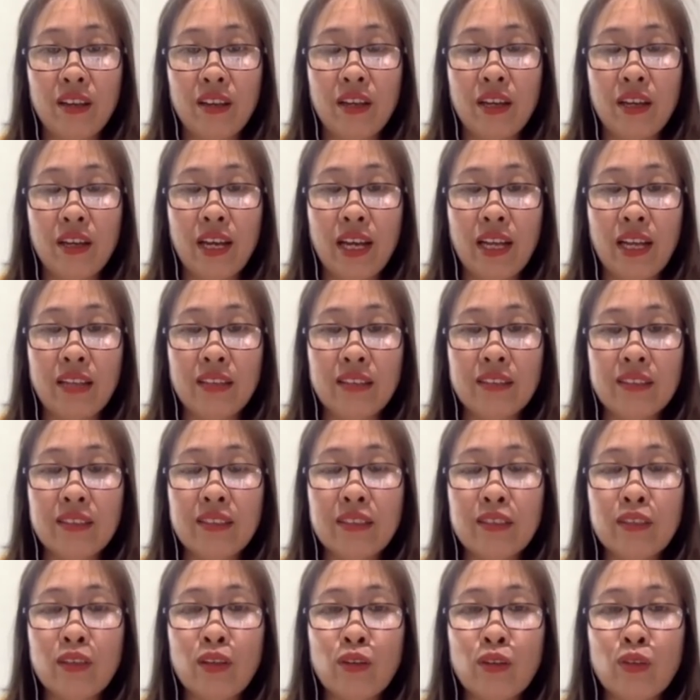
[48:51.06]
And she
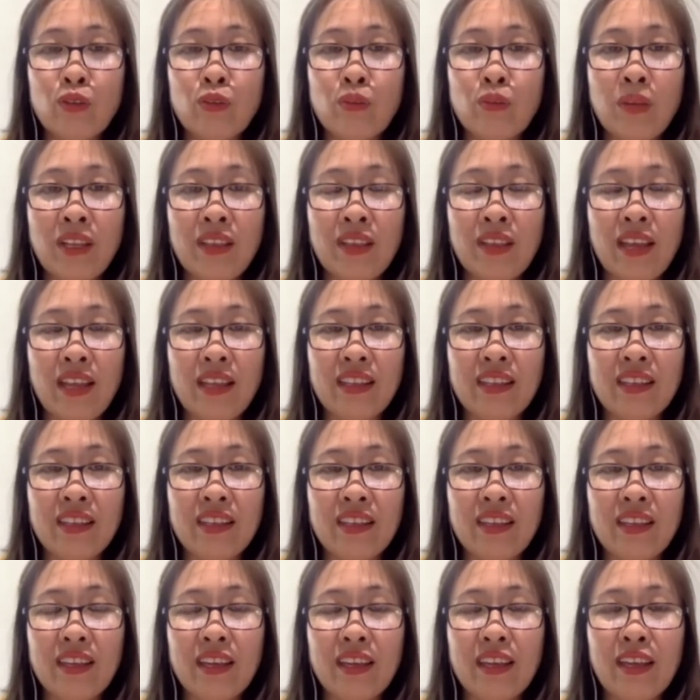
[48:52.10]
talked to me that
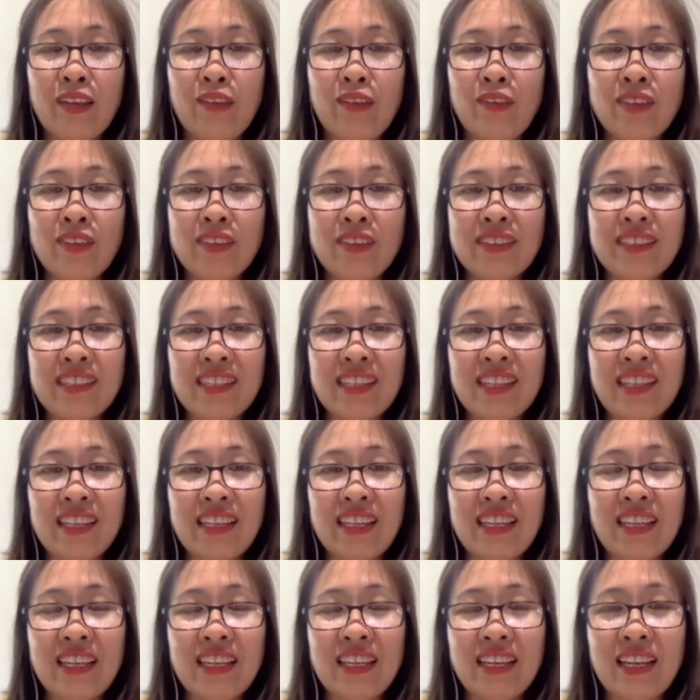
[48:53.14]
even
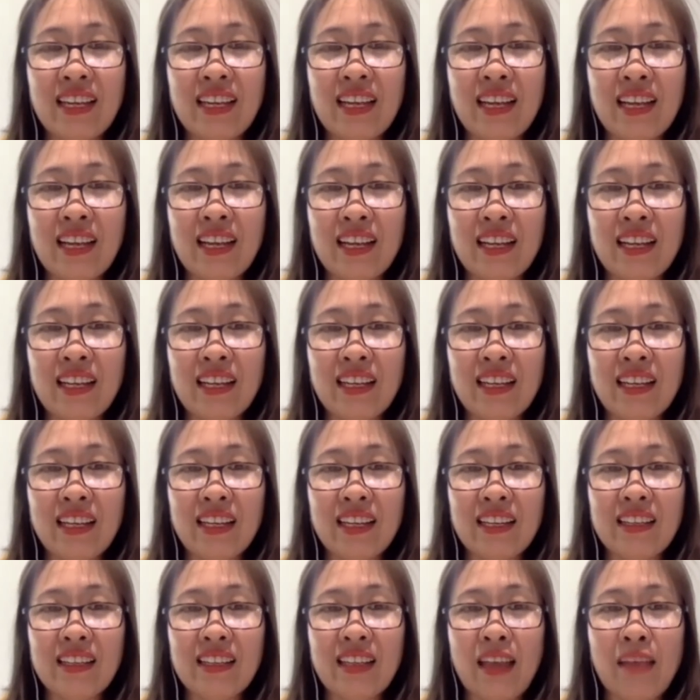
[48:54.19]
she
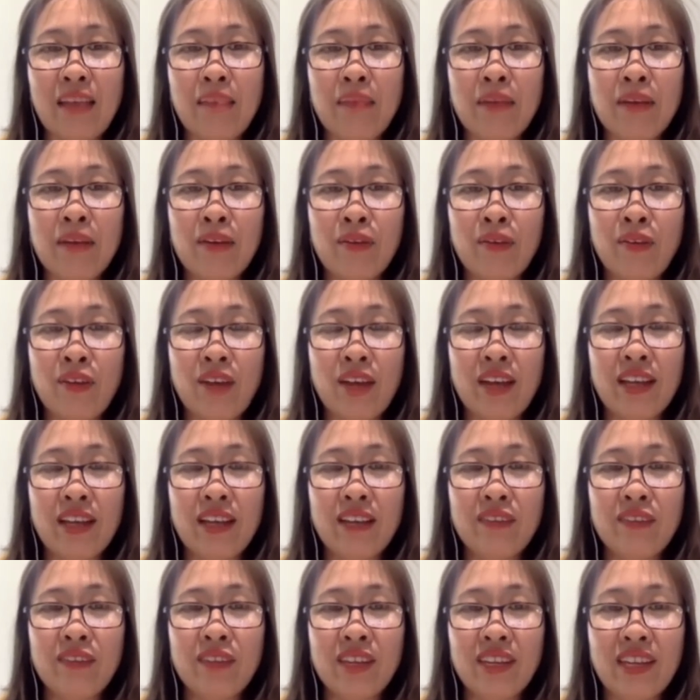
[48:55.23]
have a right
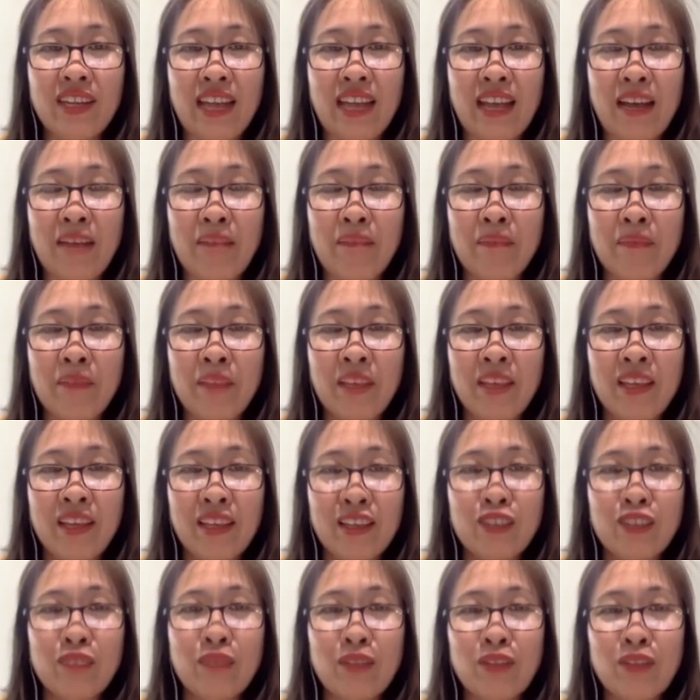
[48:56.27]
in Vietnam,
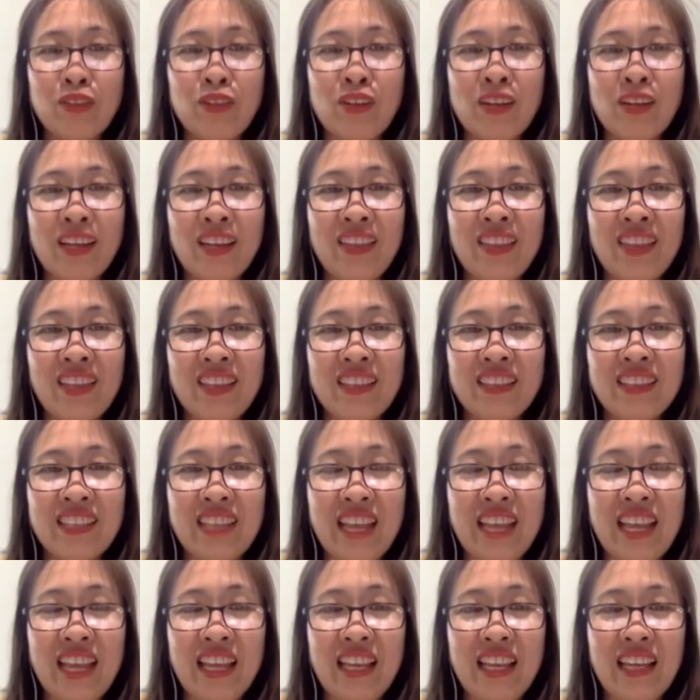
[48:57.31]
especially this
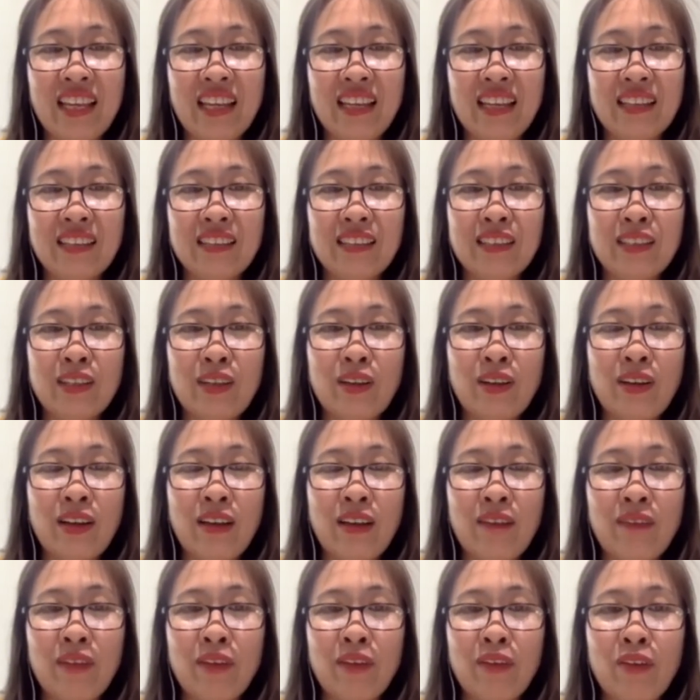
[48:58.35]
day, she don't have
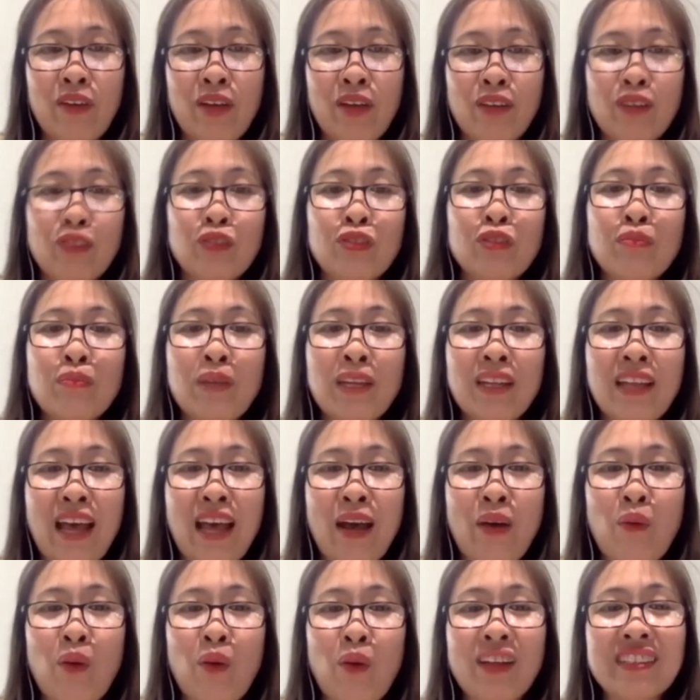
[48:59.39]
the right to speak
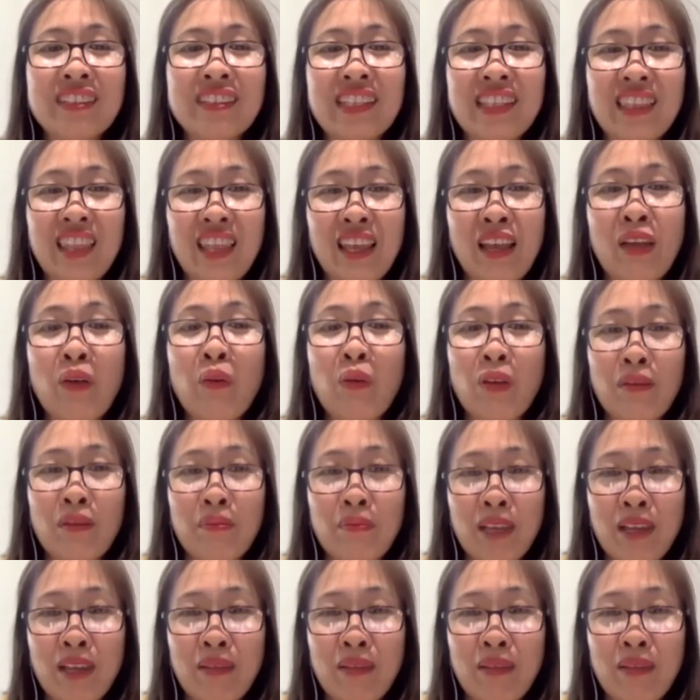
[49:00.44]
out what she think with me